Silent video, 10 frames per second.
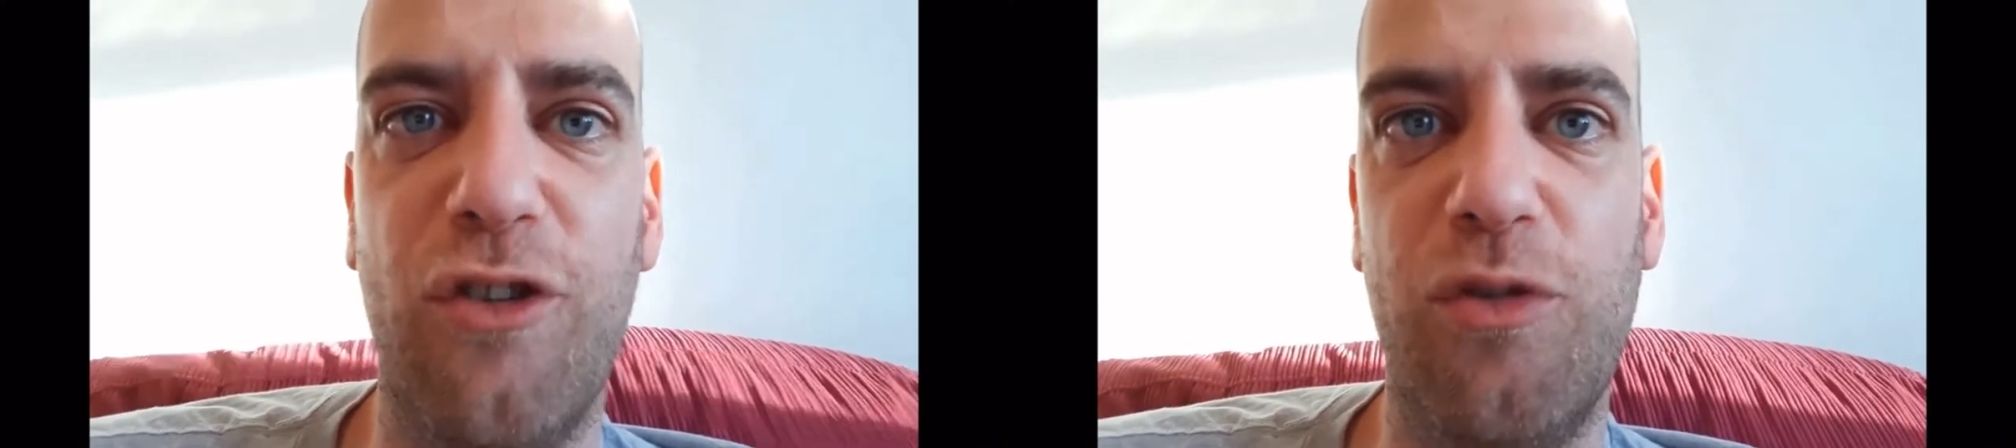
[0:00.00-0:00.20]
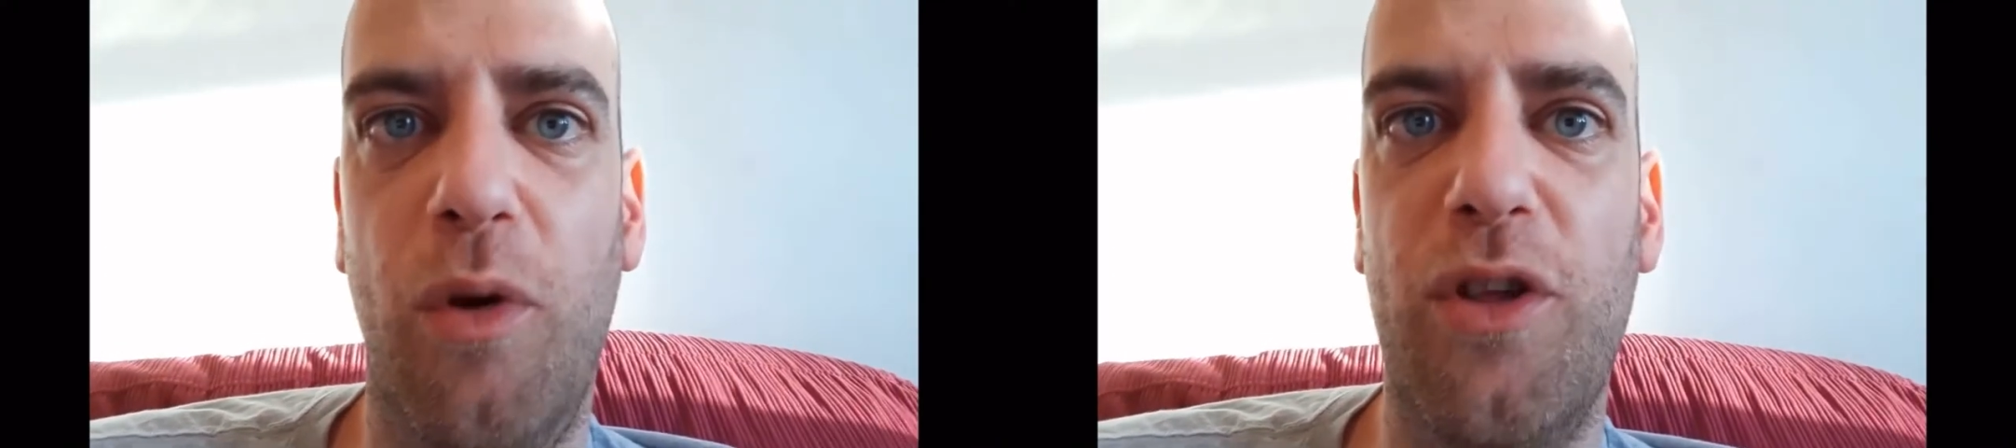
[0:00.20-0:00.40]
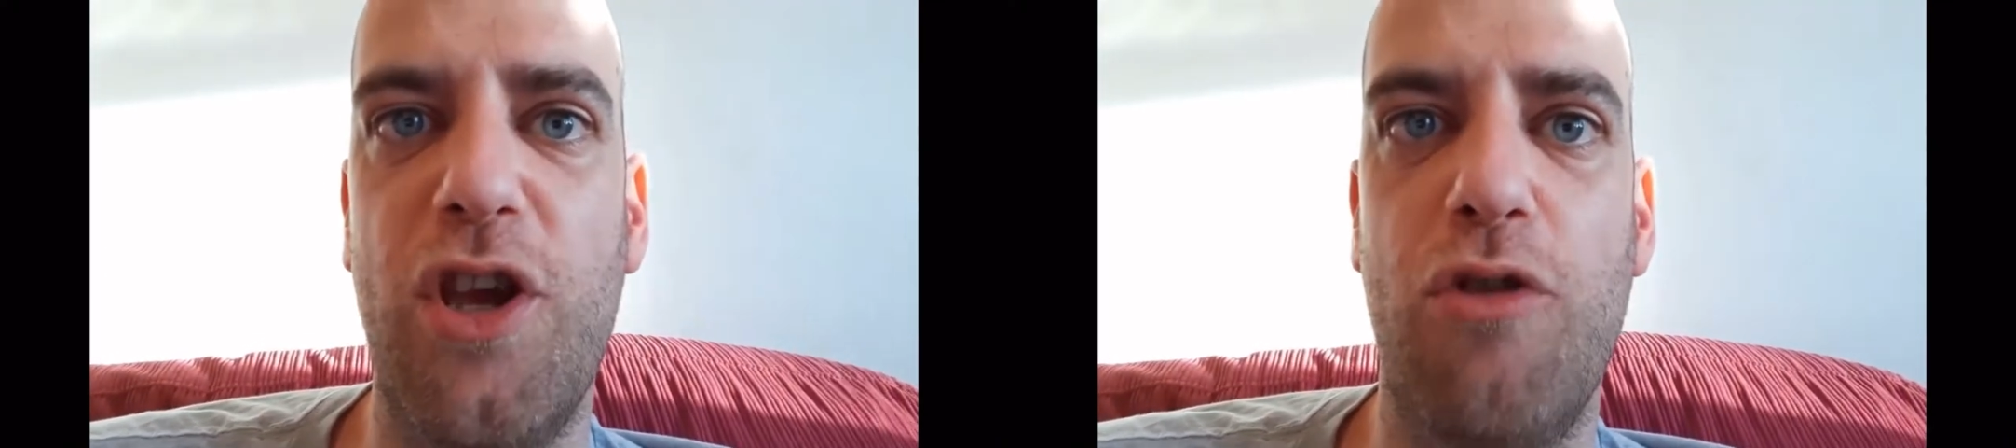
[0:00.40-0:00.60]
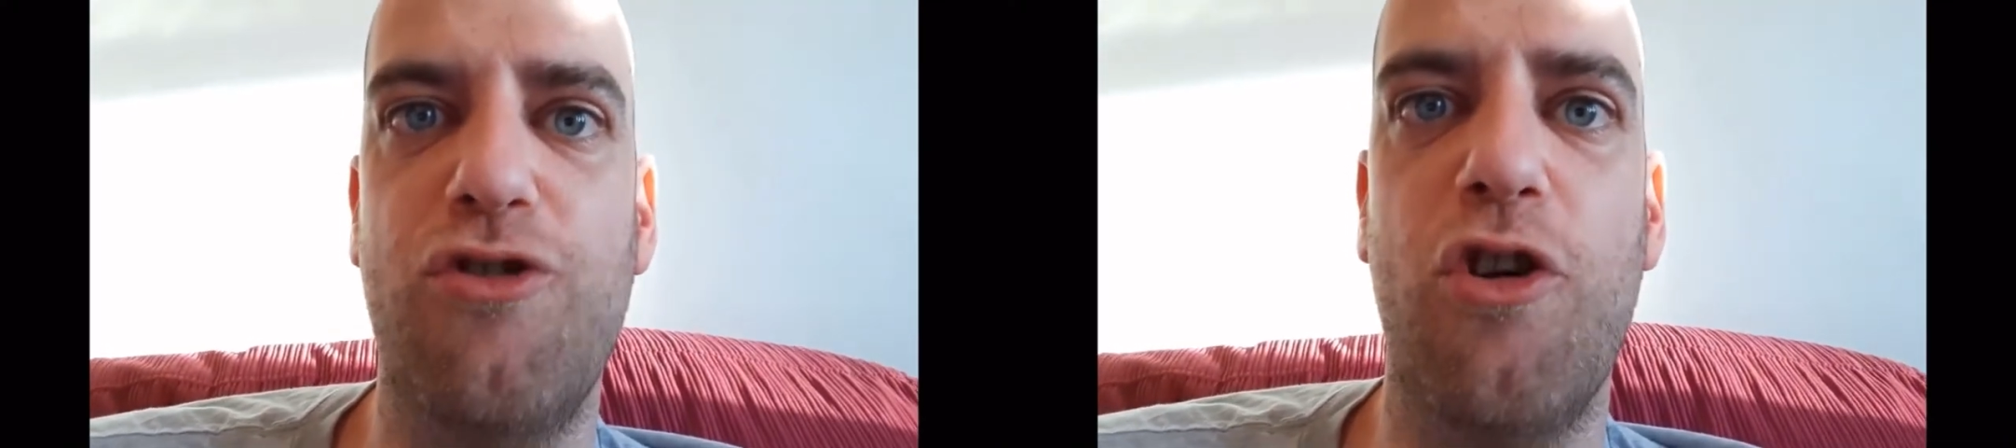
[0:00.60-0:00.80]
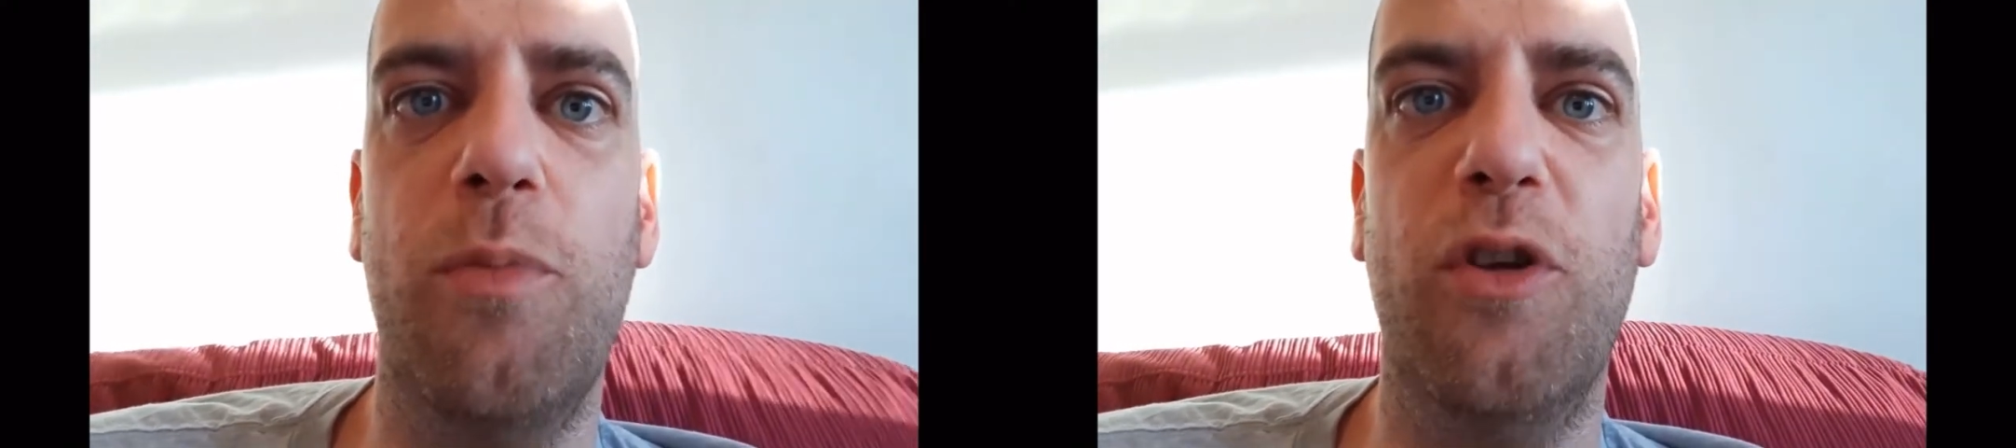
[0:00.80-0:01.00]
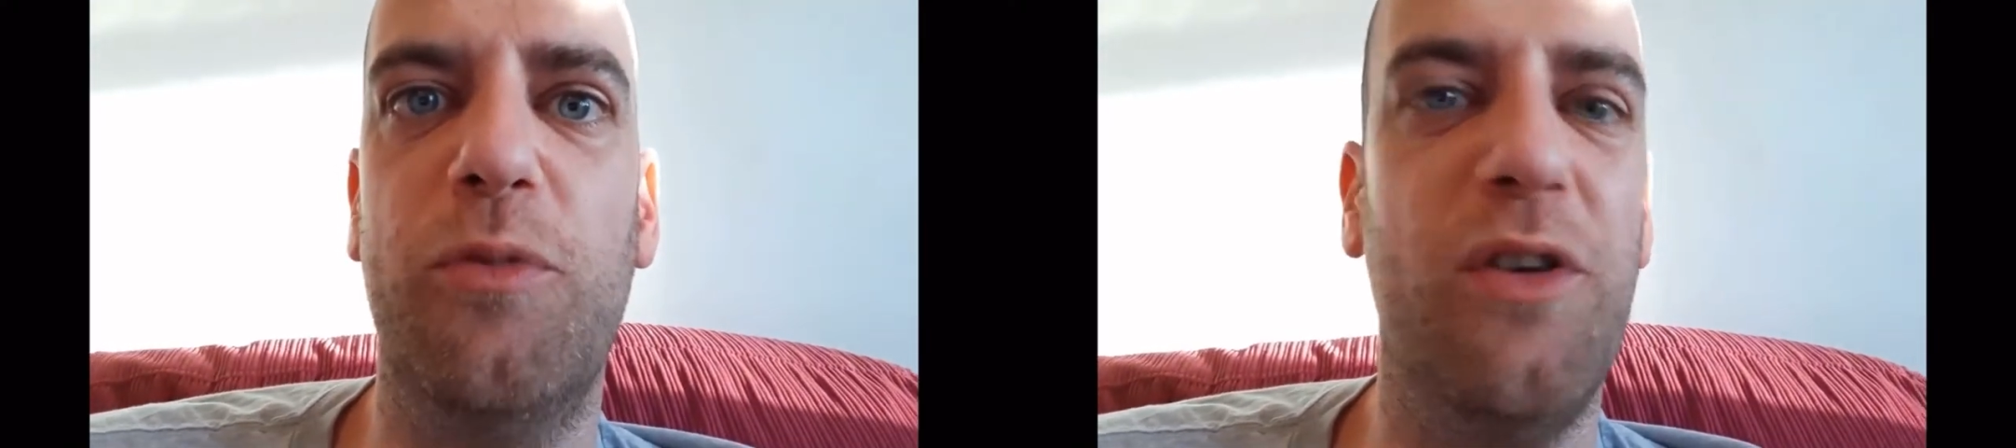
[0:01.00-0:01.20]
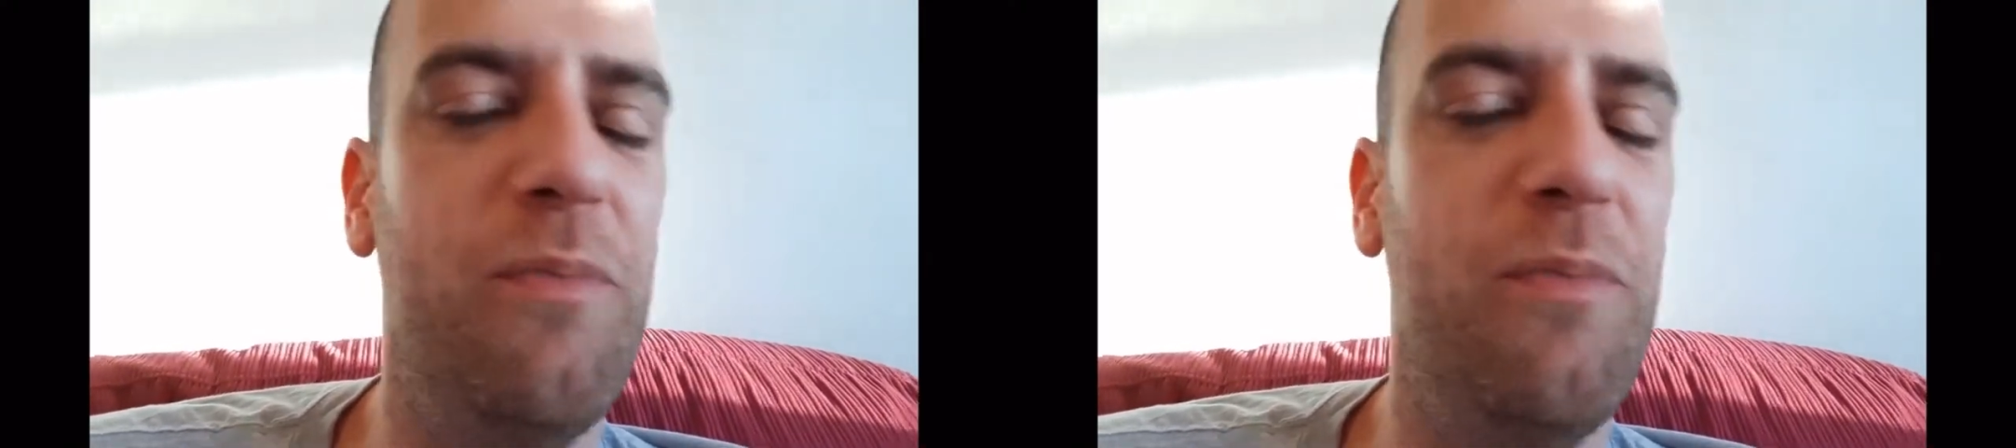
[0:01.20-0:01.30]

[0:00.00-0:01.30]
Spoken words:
from other YouTubers because